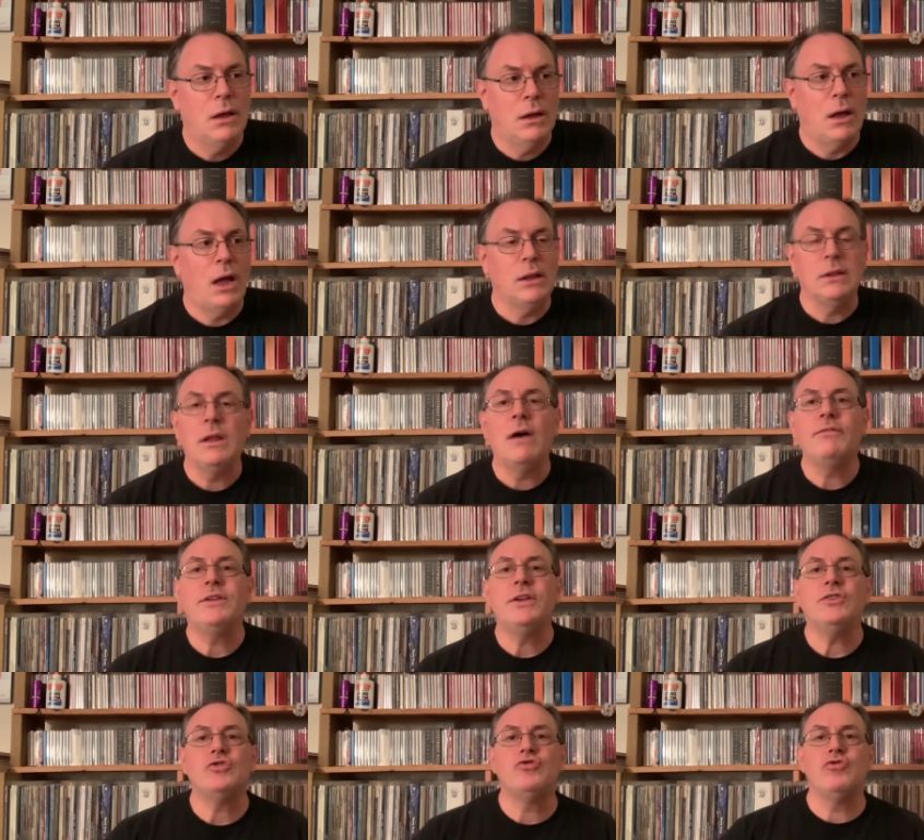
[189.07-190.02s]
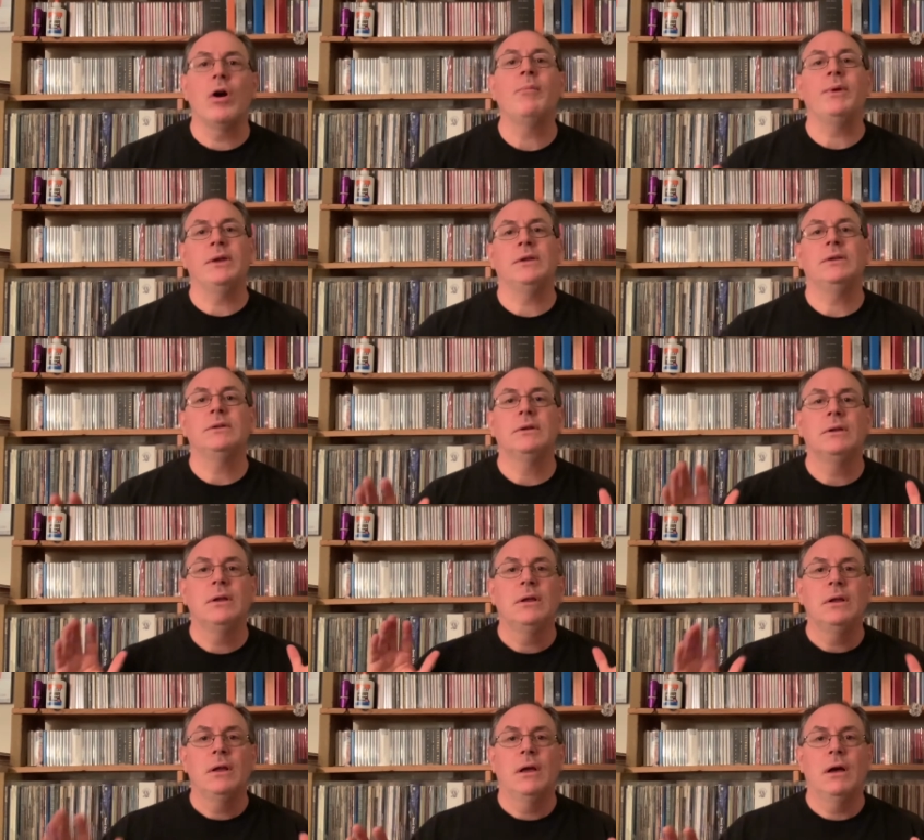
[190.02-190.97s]
I loved his drumming.
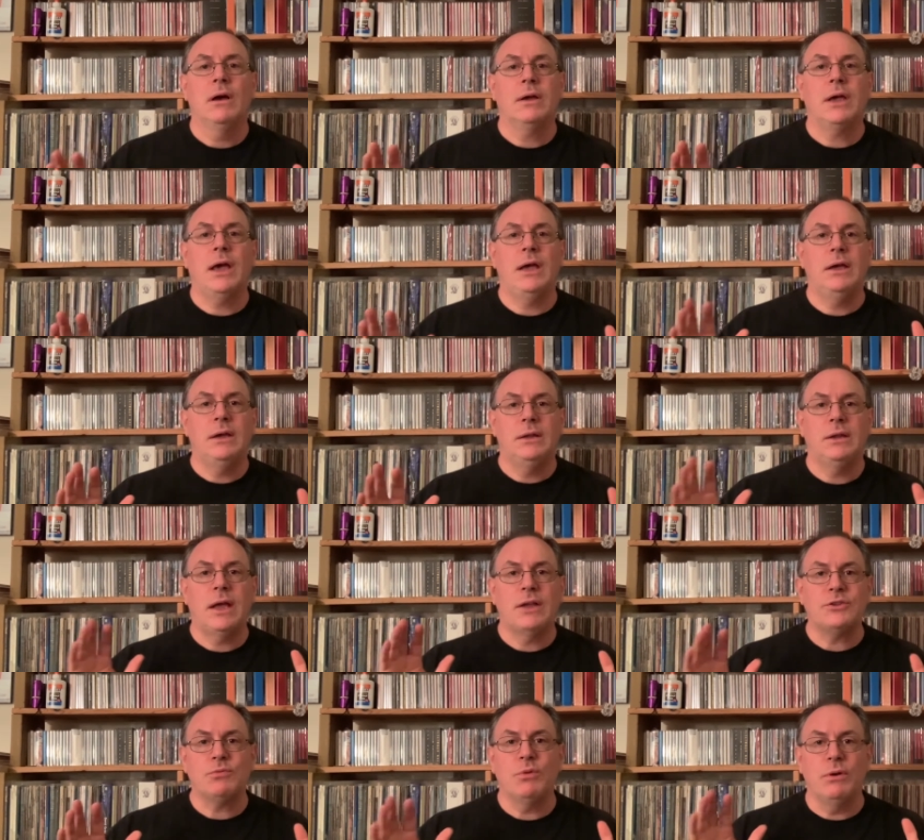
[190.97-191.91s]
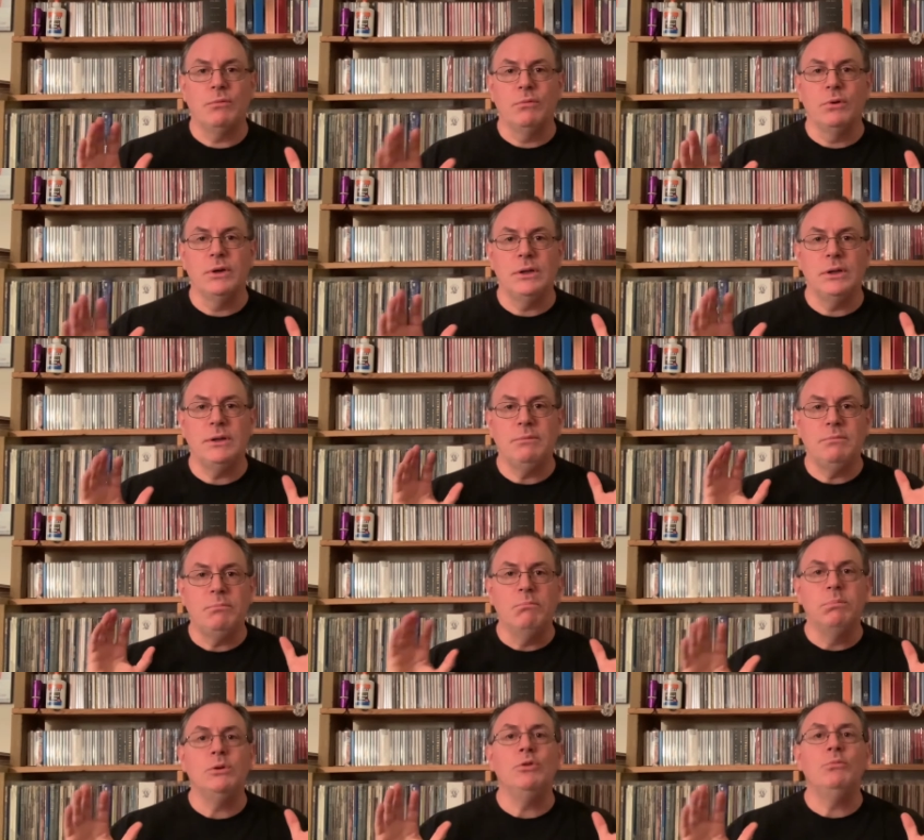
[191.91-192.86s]
Okay, that's what really
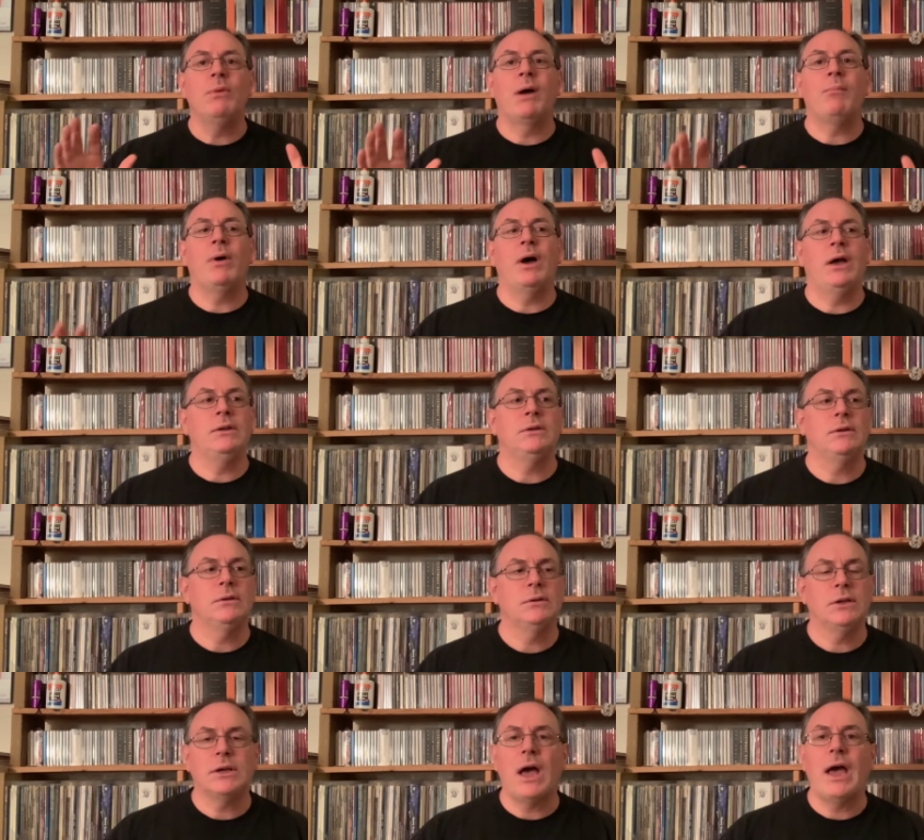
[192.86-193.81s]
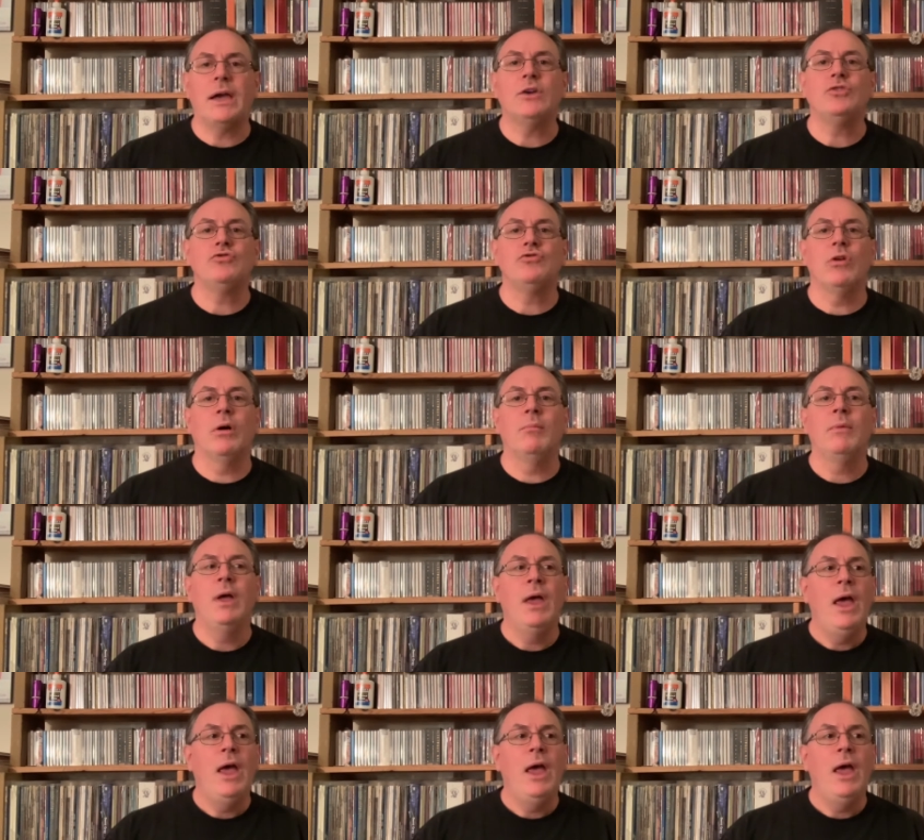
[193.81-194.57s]
blew my mind. The guy could drum.